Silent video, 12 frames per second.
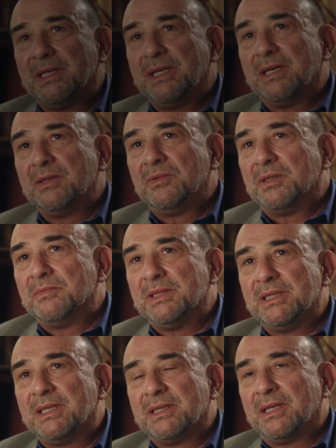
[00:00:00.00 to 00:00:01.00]
a young
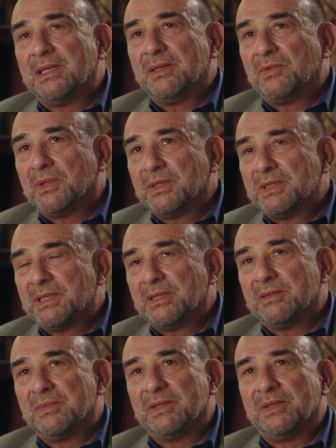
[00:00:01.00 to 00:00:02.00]
woman at an award
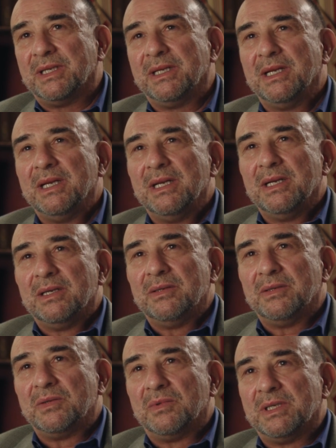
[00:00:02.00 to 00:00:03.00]
ceremony
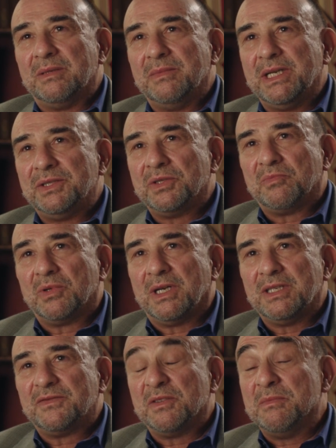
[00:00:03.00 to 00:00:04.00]
who had won a major
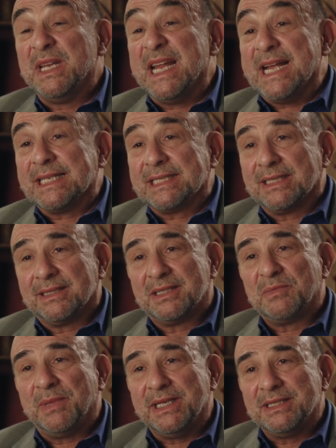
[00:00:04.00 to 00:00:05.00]
prize from NASA
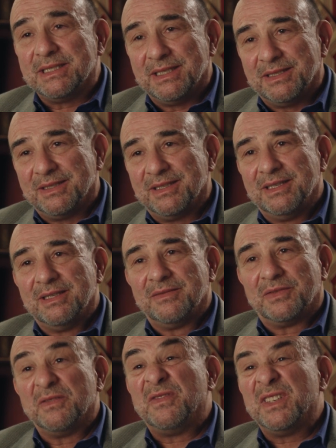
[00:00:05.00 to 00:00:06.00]
Space Center
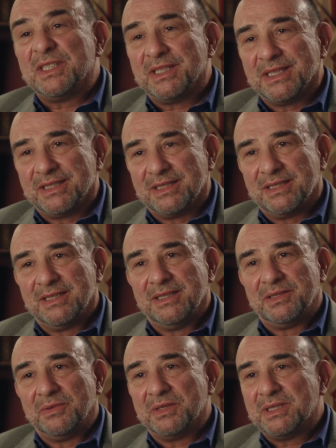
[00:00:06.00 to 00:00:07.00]
for physics.
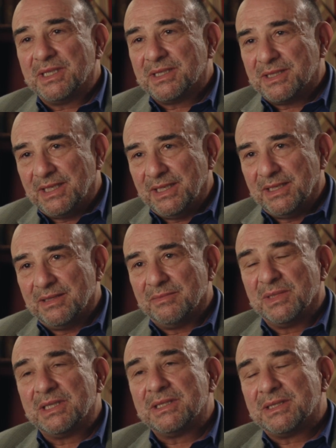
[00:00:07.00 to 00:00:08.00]
She was 16,
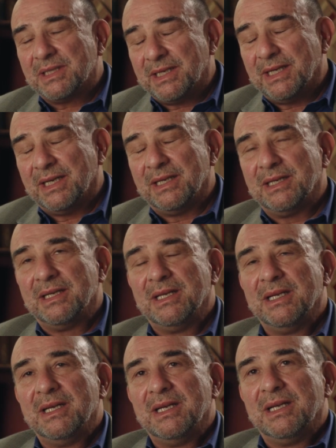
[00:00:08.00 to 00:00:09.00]
Melissa Kay,
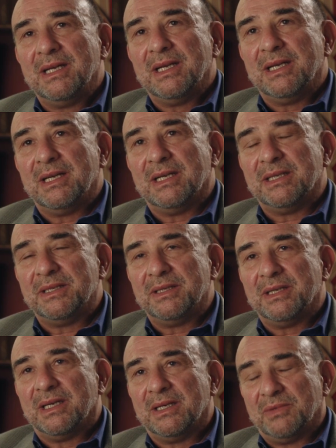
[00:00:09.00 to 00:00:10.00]
and
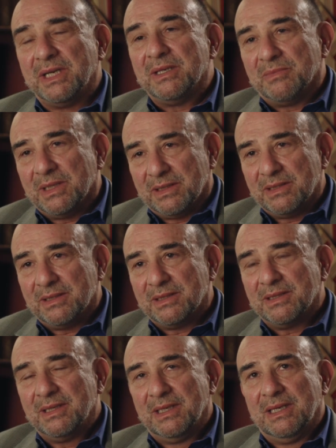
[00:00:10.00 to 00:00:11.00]
I write about her.
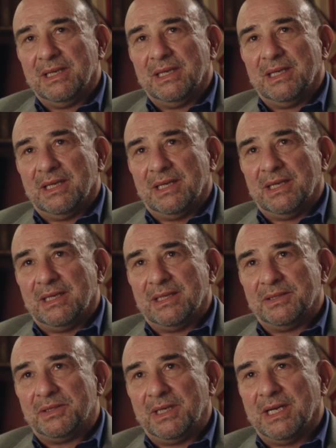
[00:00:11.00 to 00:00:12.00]

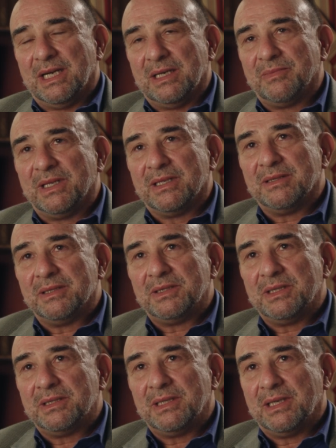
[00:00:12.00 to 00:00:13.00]
And she got up there and
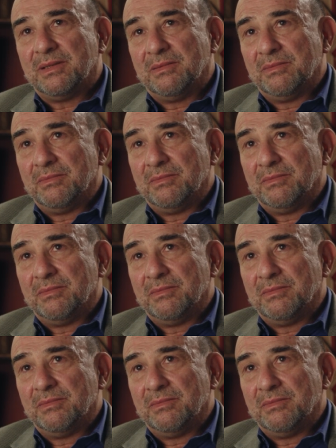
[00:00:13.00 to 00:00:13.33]
she said